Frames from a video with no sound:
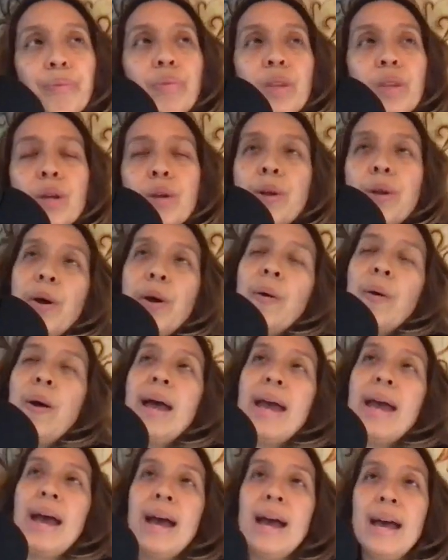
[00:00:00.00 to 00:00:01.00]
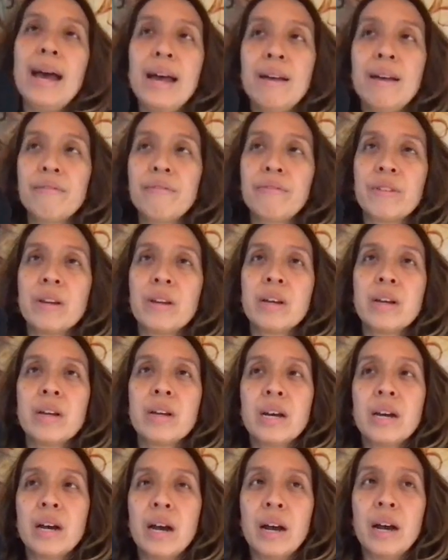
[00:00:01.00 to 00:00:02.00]
You know, I have
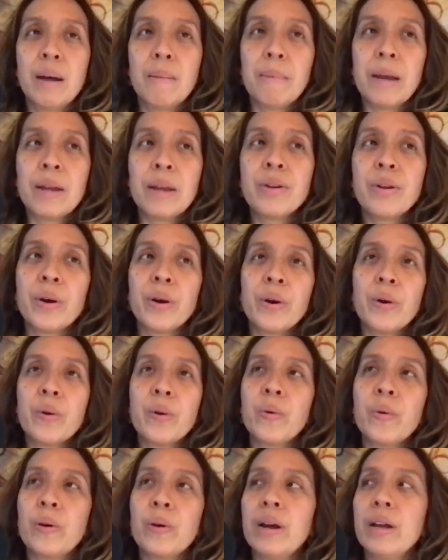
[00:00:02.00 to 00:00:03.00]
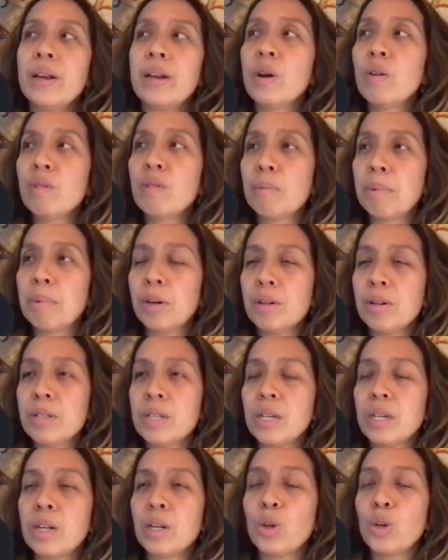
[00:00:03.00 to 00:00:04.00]
um, I know I know of a
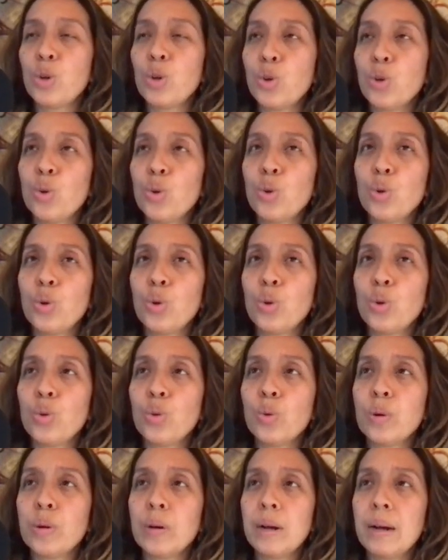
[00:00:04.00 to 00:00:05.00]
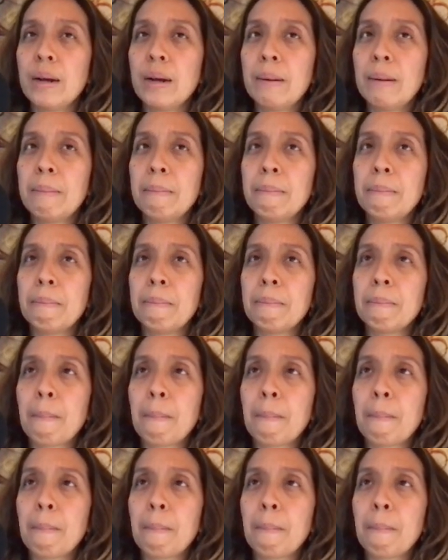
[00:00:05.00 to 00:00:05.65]
person who um,